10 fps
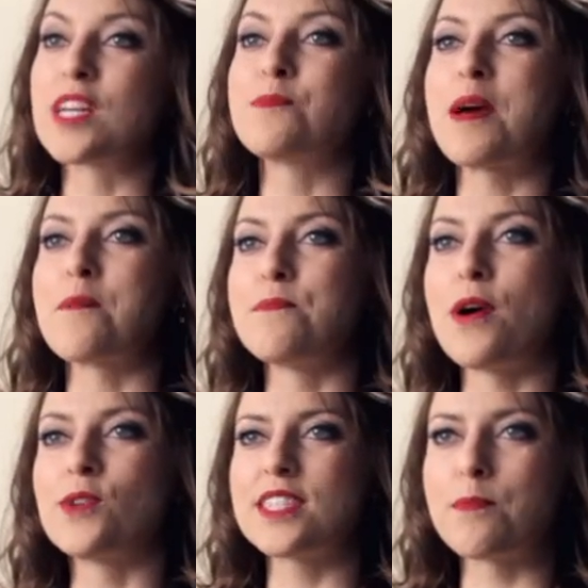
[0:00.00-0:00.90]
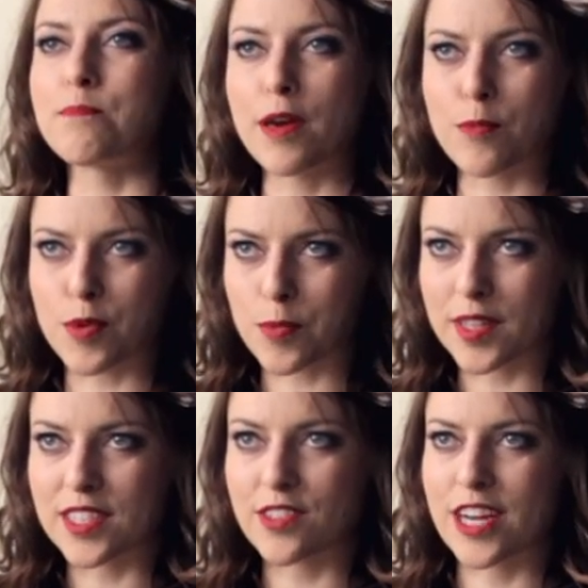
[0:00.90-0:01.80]
What is my most
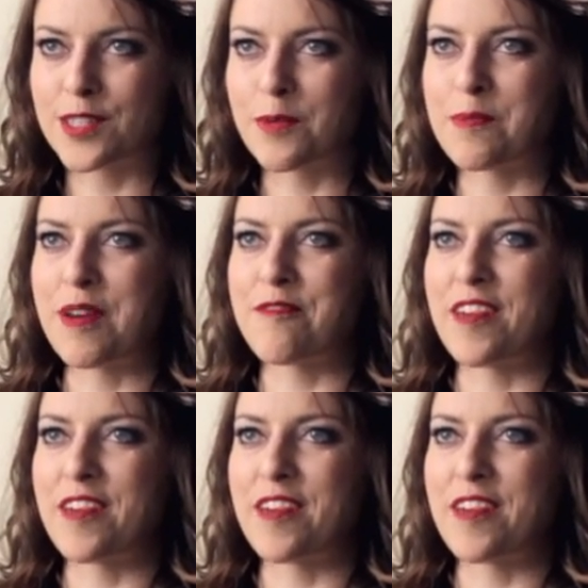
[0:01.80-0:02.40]
memorable interaction with my